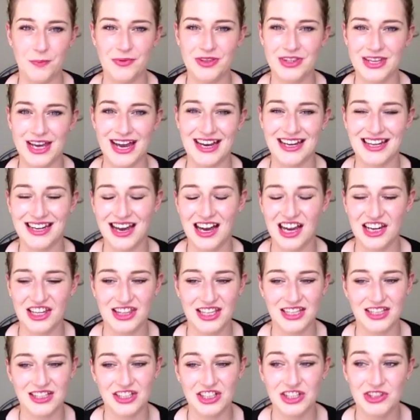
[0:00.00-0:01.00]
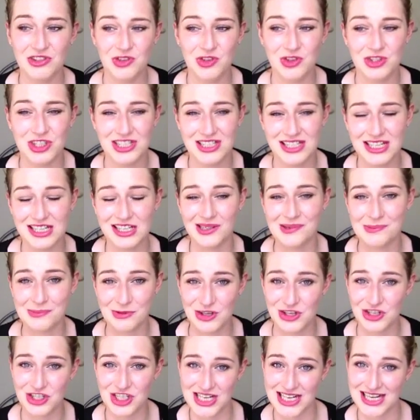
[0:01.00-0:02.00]
then I think you could still
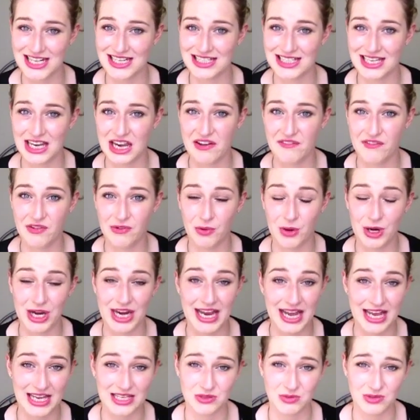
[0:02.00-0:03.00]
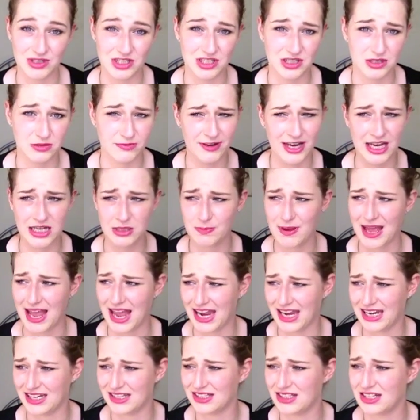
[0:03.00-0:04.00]
appreciate it for what it is, which is
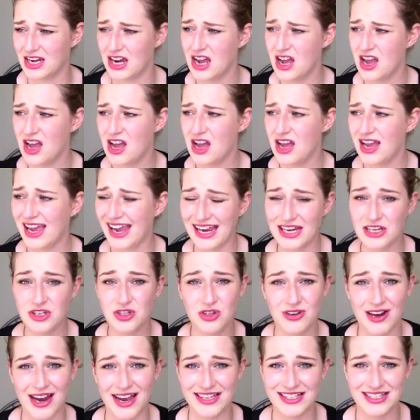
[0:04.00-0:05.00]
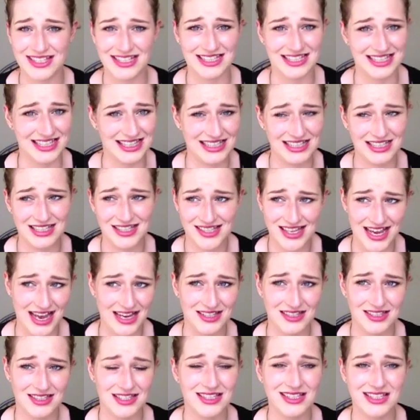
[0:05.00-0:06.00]
fast-paced, interesting, it
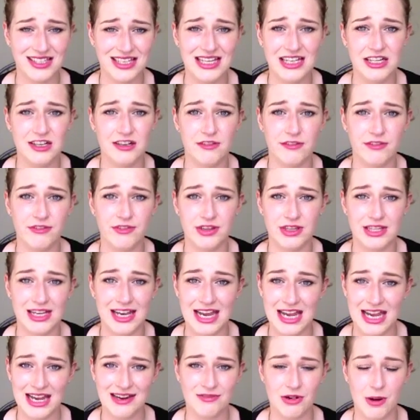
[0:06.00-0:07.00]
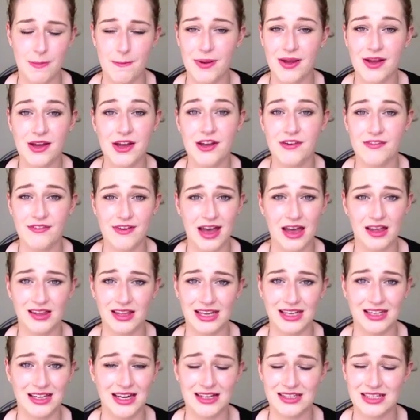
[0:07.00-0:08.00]
sets the scene for the era
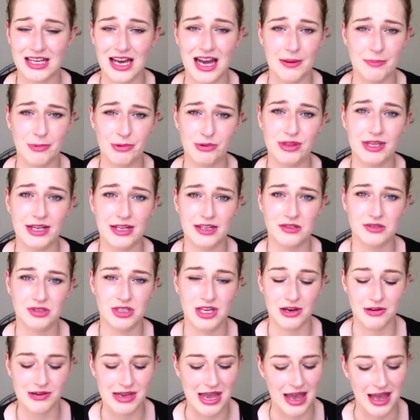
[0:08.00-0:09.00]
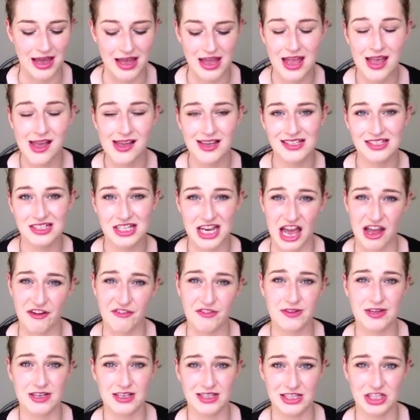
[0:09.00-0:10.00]
perfectly, that type of thing. So yeah,
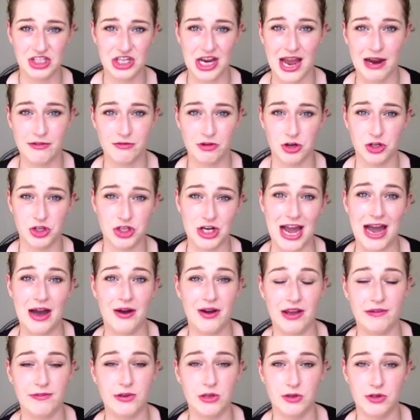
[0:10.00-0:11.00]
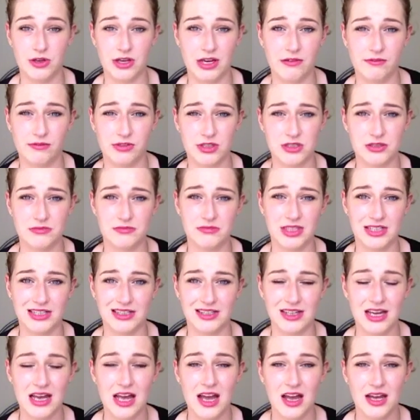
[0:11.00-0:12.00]
definitely check Rush out if you're looking for
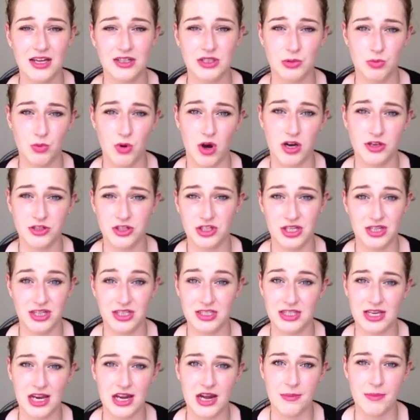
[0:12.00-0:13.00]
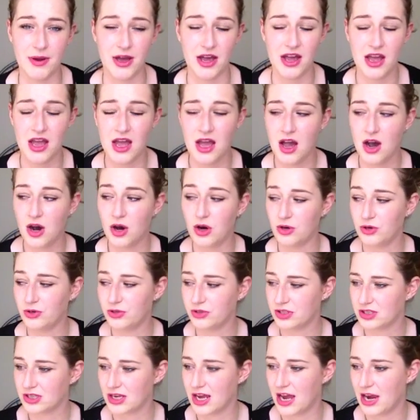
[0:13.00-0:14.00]
something to watch at the cinema.
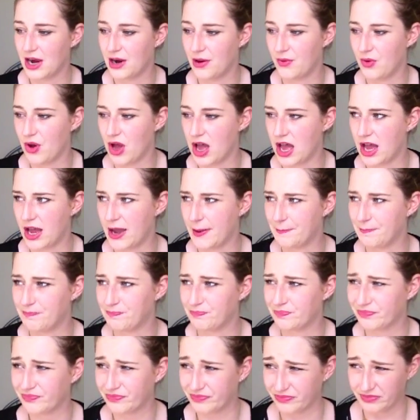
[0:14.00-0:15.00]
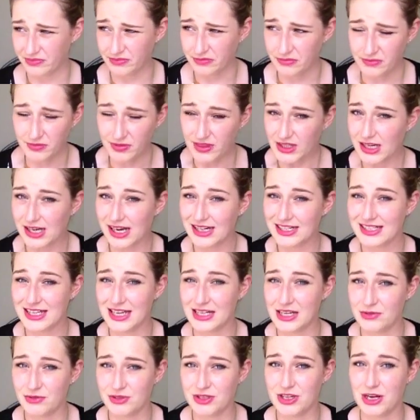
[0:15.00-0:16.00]
Also, I
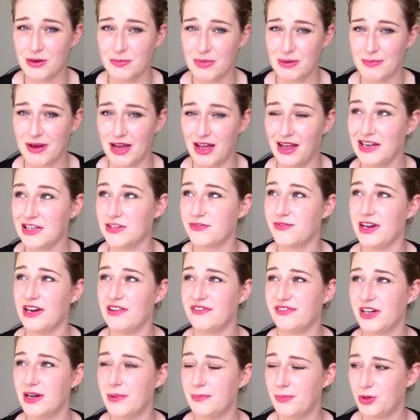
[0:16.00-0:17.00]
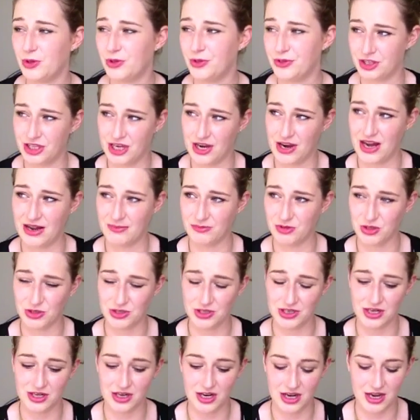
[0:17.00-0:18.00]
said it was going to be my last favourite, but also I'm
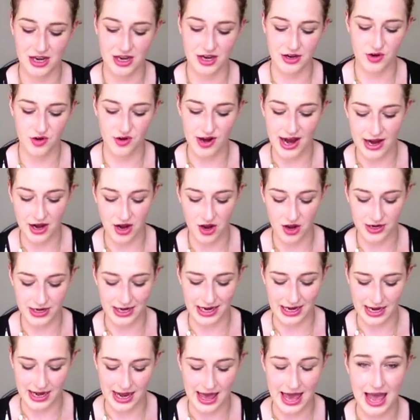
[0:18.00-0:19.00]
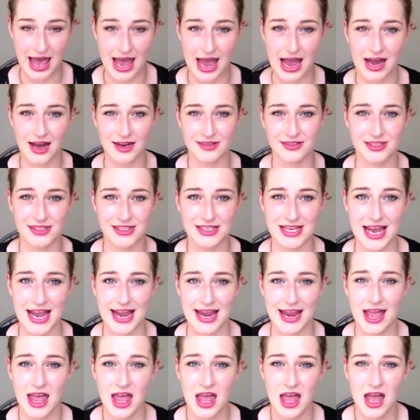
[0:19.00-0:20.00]
just going to crack on in there and
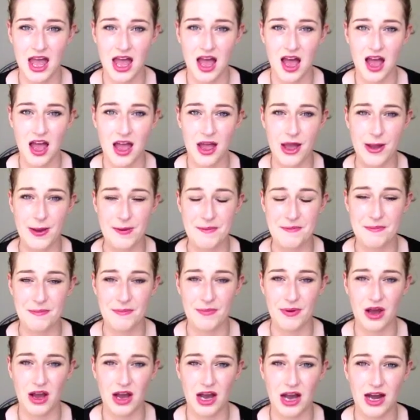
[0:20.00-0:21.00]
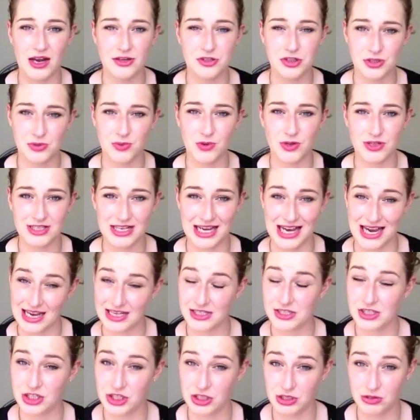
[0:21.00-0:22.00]
say, I just want to
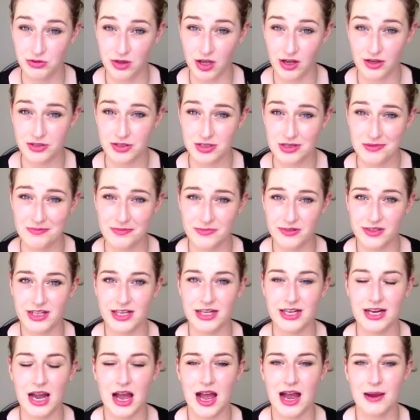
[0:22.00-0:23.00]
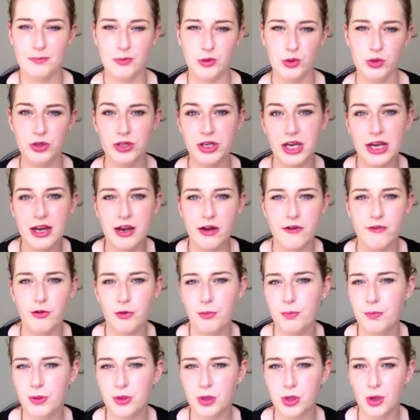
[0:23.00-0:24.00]
ask you about something. I'm looking
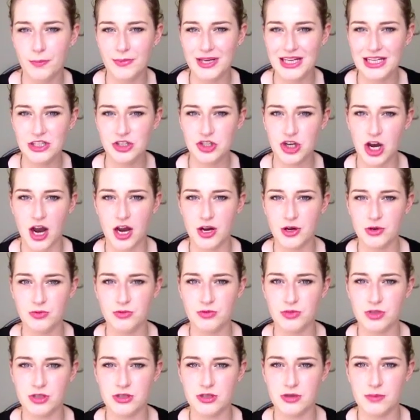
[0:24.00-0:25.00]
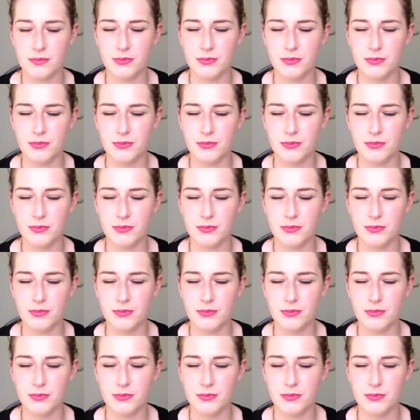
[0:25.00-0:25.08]
for plummy toned